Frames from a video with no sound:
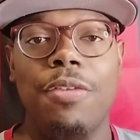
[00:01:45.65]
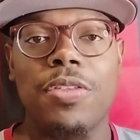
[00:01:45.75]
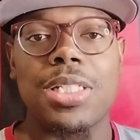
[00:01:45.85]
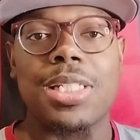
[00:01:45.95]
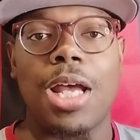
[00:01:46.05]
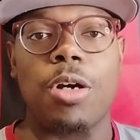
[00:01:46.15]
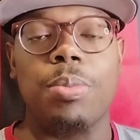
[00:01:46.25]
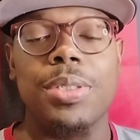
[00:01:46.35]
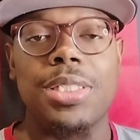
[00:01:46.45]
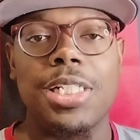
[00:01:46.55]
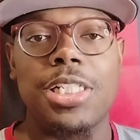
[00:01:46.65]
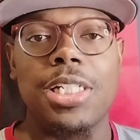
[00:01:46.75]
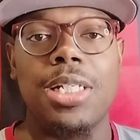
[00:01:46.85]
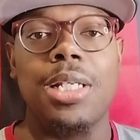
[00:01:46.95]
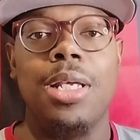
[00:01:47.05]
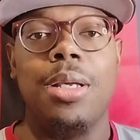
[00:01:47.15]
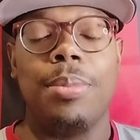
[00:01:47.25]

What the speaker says: defensive tackle position.